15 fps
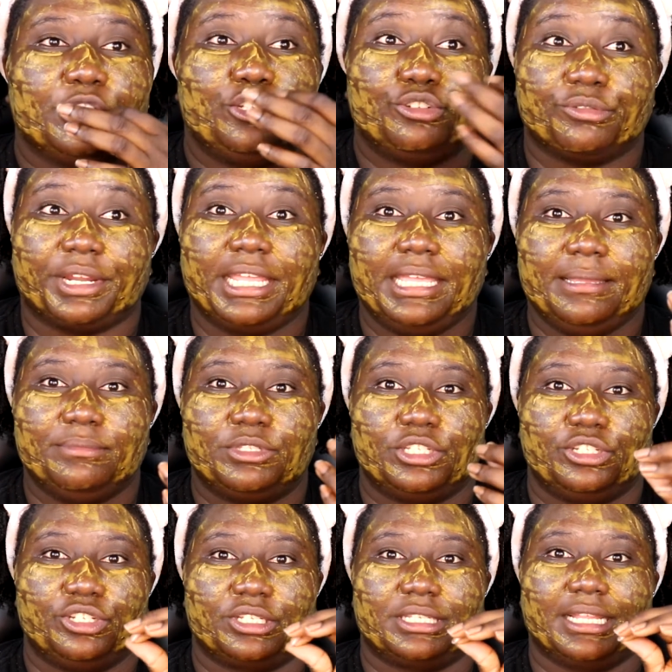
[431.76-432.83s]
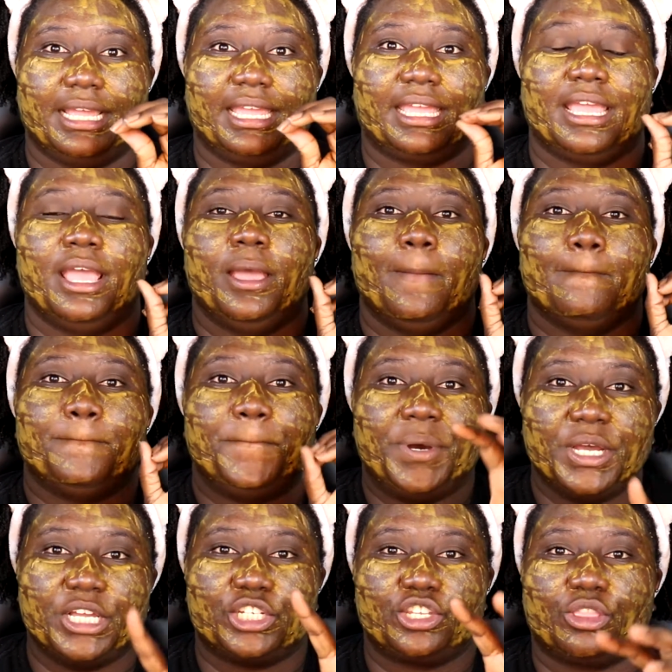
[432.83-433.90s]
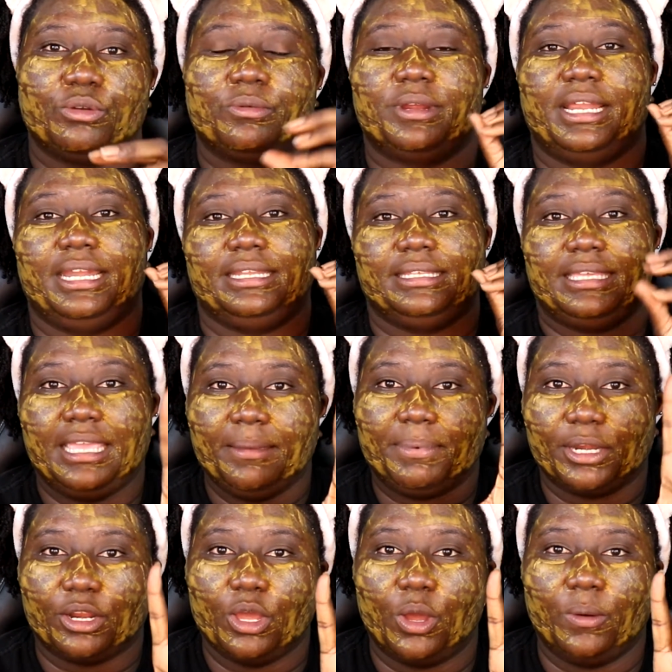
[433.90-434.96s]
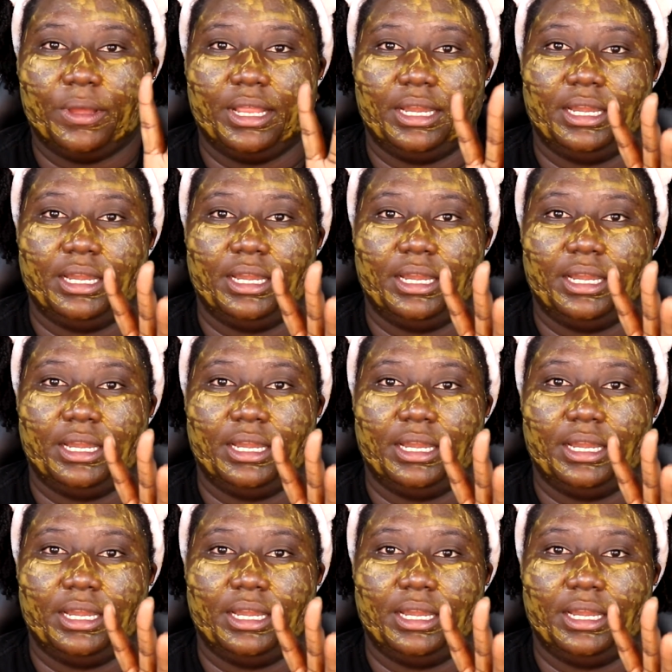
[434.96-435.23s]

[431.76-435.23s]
dream to just push through it and keep it going.